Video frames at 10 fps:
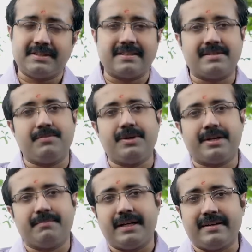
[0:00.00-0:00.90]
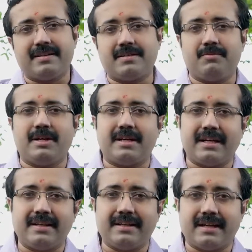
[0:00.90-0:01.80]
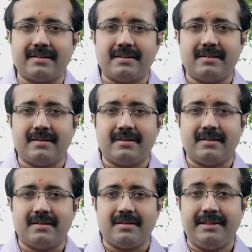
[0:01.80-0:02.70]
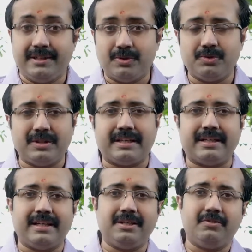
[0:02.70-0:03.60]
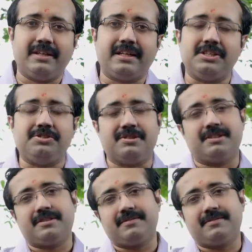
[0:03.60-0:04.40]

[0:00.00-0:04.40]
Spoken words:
get stimulated, brain gets stimulated, telling that don't do that again, you will get injured.